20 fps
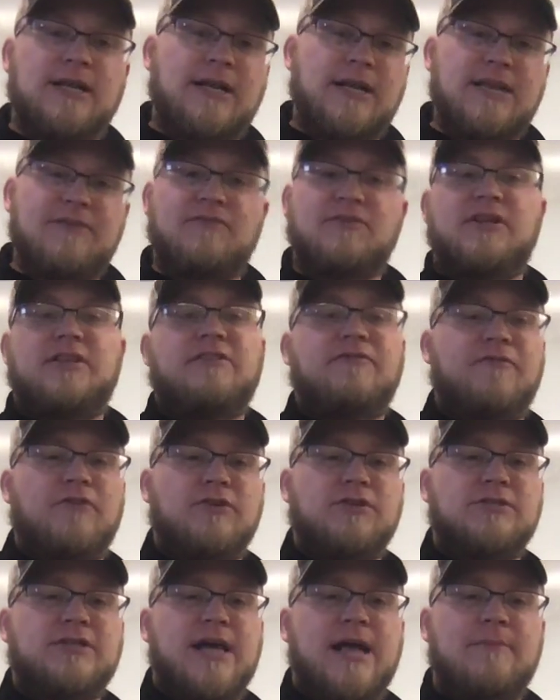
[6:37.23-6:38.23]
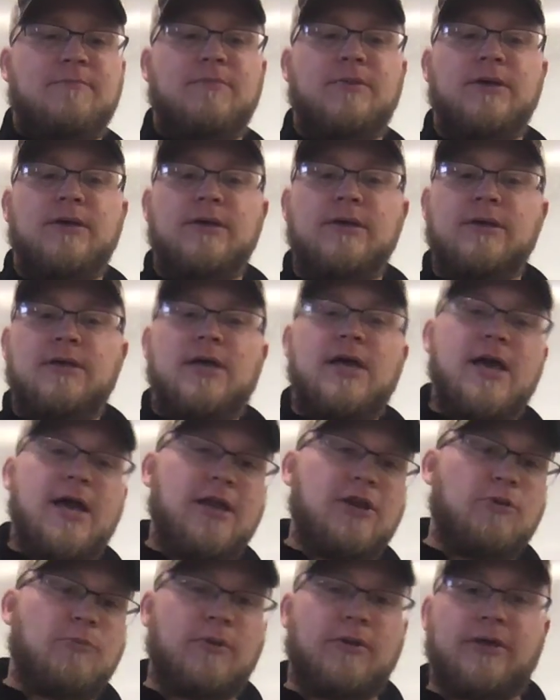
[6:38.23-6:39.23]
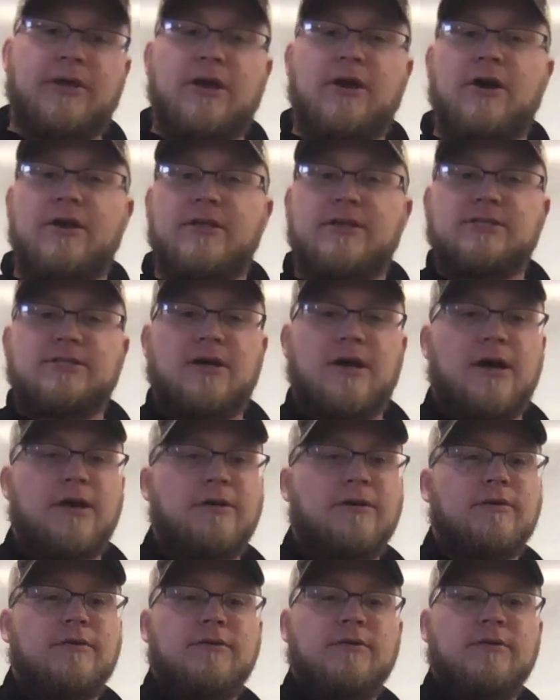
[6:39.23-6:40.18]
it even did the first time. And you'll be able to carry this on,